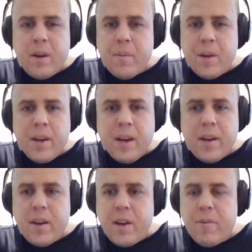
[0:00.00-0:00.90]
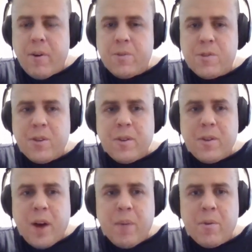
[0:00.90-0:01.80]
I mean, he rose to the
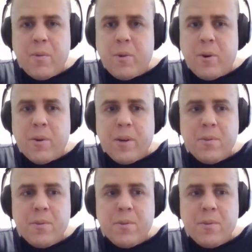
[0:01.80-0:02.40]
top of the world.